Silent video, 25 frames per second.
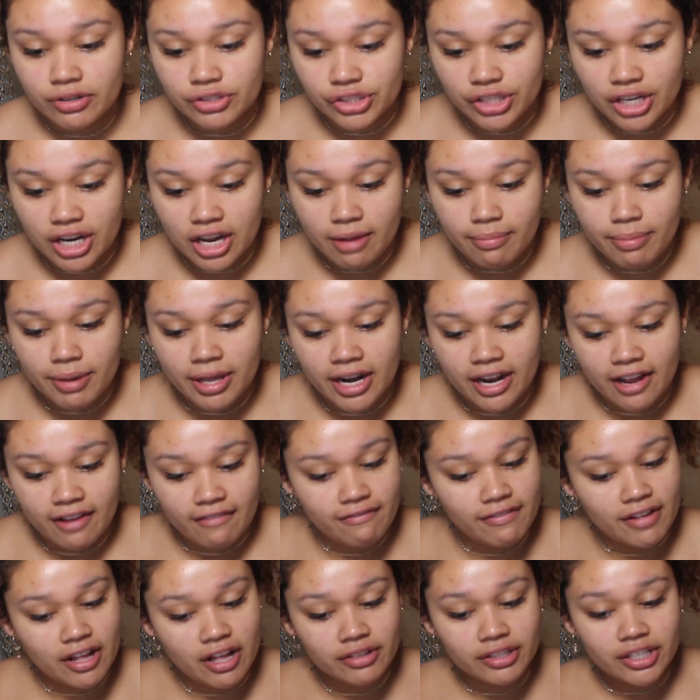shape and I
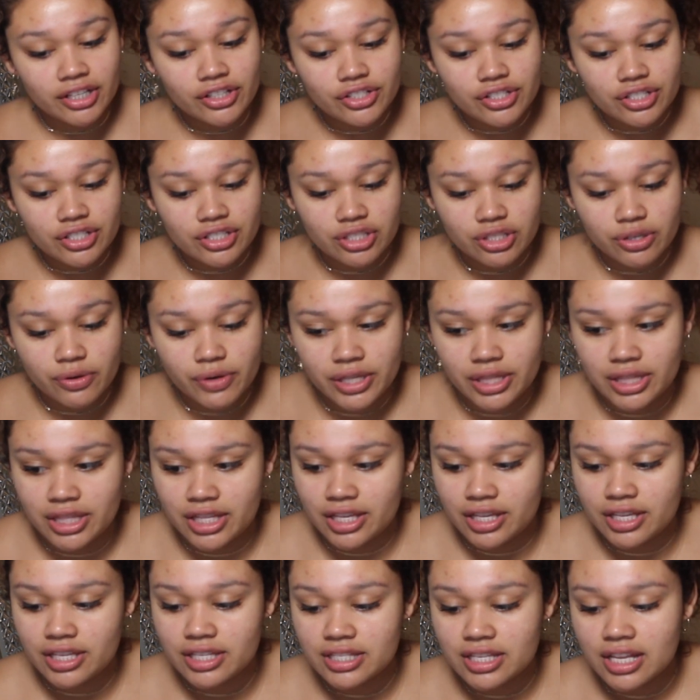found that just doing
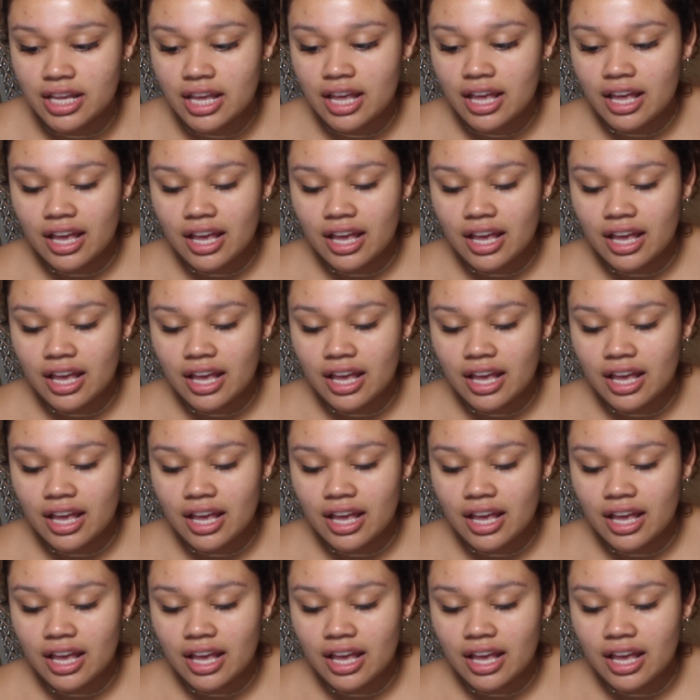this,